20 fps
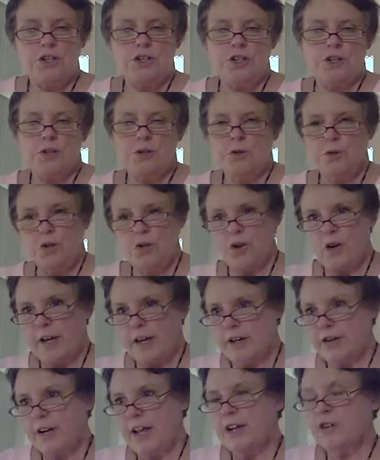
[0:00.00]
to do your
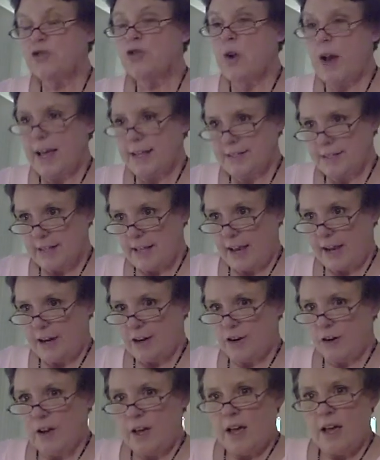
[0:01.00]
internet
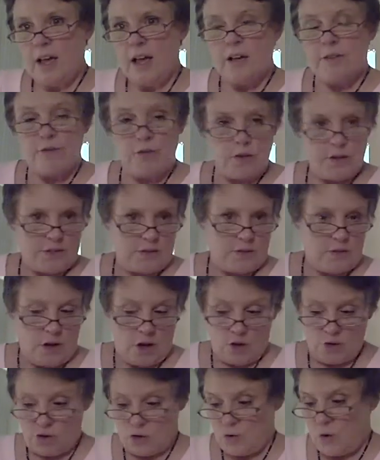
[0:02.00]
translator. For
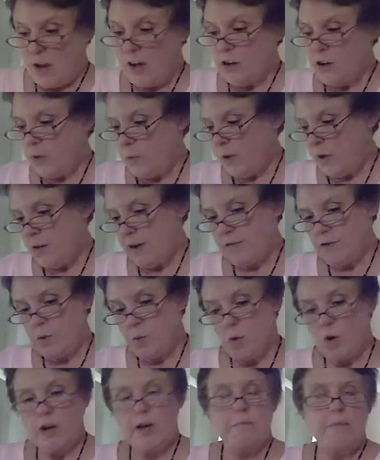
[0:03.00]
Australia, we don't have
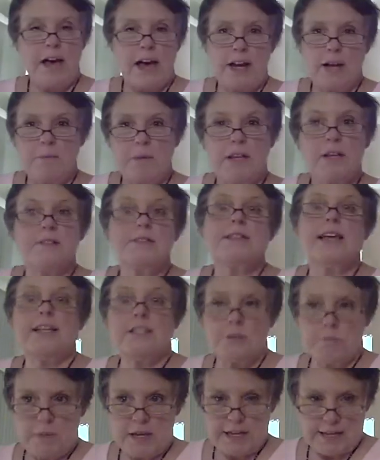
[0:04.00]
to worry about it because
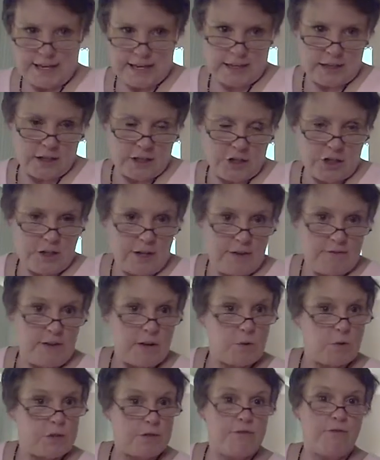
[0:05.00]
they speak English. If
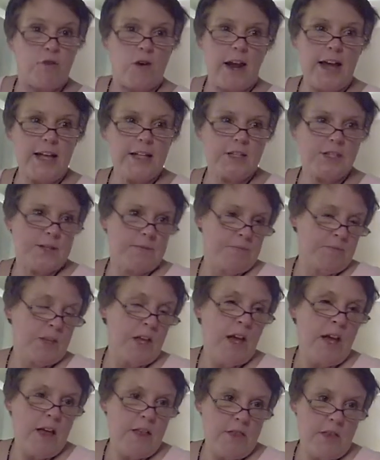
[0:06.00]
it was France,
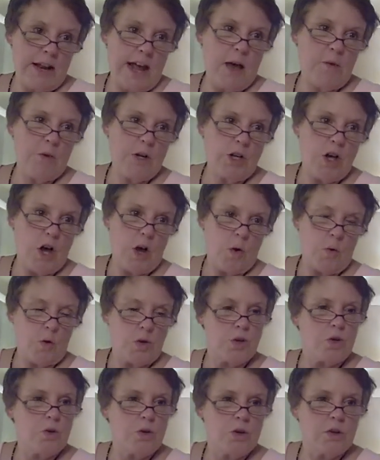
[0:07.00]
then I would go
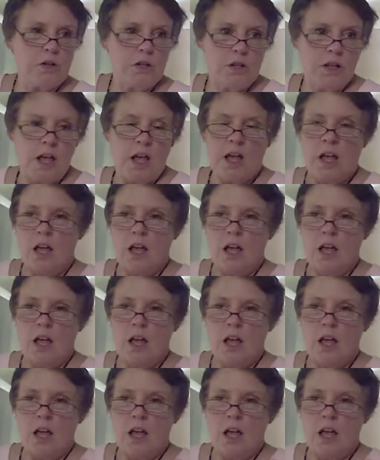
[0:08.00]
Google